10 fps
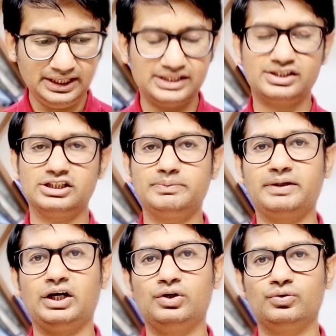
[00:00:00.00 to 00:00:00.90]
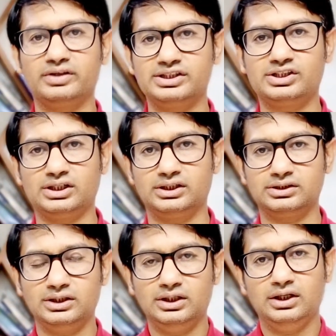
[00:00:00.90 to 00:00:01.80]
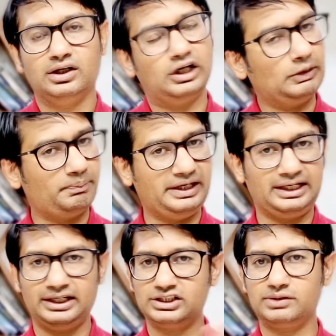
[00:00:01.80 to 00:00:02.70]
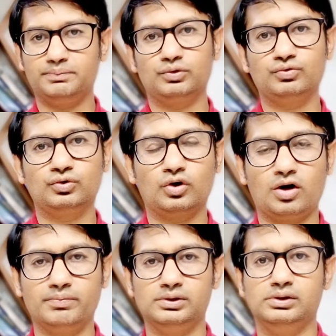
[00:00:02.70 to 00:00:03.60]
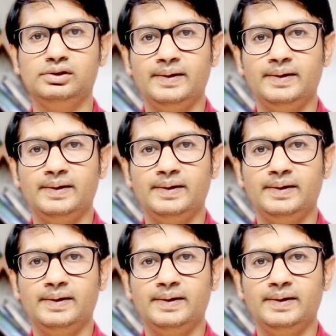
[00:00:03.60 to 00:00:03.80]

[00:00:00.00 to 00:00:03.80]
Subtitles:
and just prior to discharge, her platelets improved to normal,